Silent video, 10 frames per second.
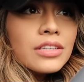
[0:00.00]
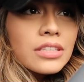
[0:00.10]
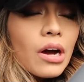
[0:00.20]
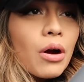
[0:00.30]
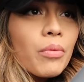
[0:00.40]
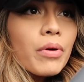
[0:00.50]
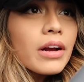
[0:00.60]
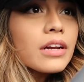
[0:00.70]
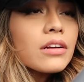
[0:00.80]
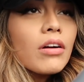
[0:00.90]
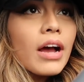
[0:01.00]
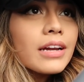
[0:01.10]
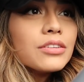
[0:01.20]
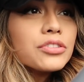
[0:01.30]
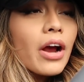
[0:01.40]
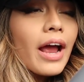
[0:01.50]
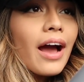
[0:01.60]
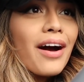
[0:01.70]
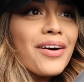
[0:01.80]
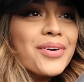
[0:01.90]
So we're gonna go ahead and try
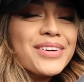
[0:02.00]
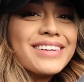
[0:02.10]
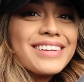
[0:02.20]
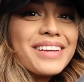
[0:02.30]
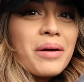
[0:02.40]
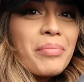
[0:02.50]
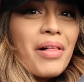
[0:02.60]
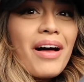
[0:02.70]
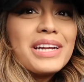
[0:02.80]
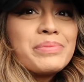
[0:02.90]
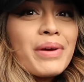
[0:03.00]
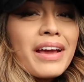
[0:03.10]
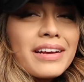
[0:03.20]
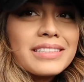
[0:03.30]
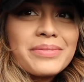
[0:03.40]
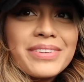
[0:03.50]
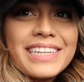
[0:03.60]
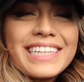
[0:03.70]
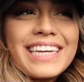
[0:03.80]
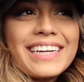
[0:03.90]
out blonde bangs. I'm
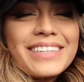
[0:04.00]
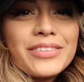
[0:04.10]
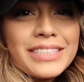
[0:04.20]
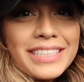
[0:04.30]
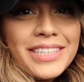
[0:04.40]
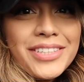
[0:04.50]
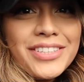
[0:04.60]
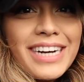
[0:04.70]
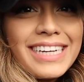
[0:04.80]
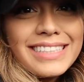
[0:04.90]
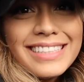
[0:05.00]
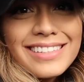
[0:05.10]
really excited. We'll see you at the